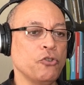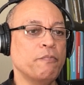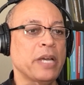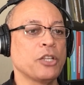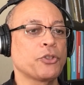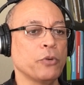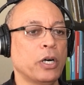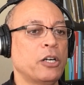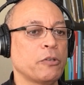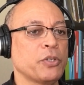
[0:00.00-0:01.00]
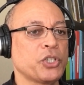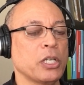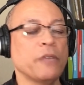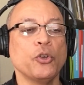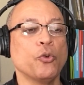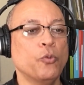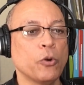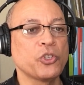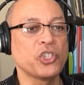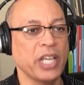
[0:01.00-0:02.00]
You've made it through 100% of your
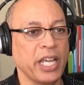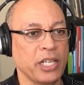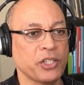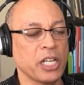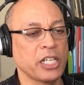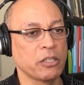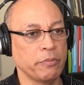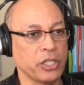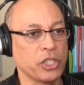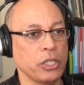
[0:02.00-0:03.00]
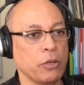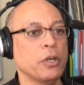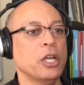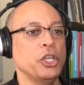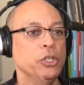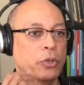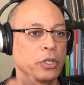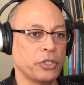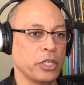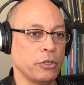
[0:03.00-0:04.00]
worst days. And I submit to you, you will
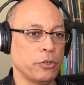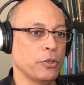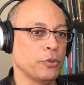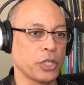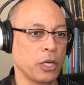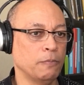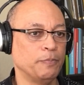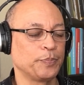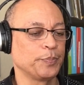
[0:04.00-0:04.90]
continue to do so.